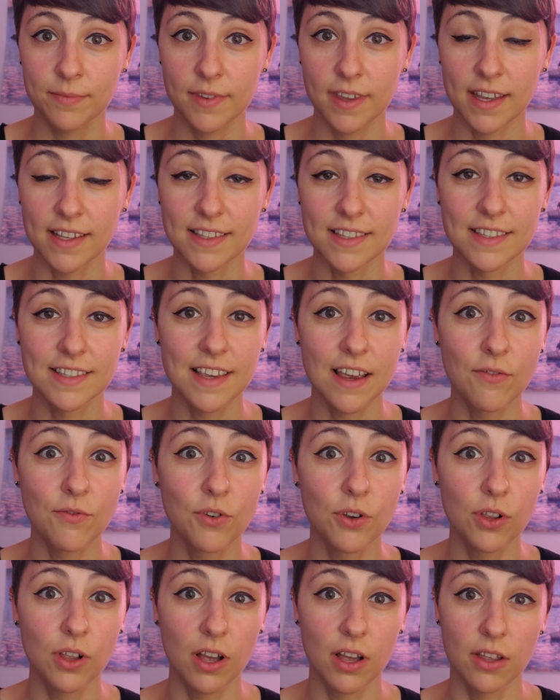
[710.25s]
and
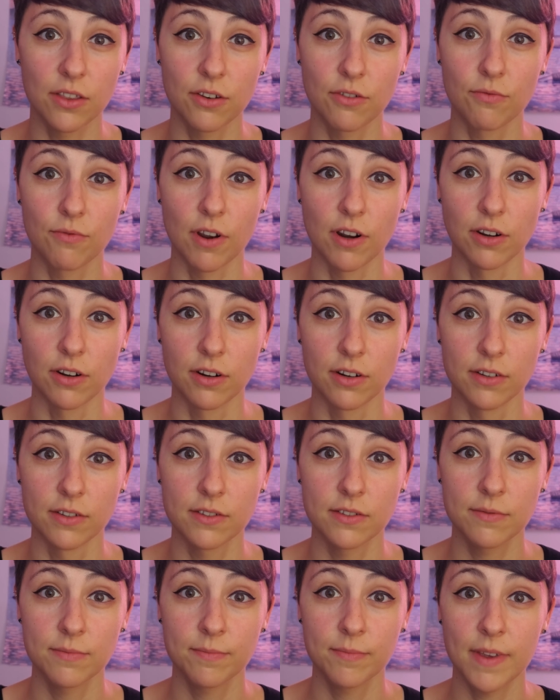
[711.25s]
several other
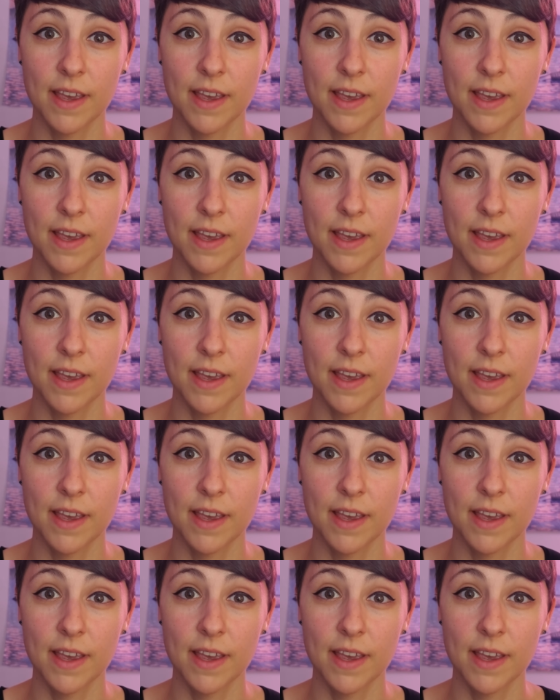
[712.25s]
runners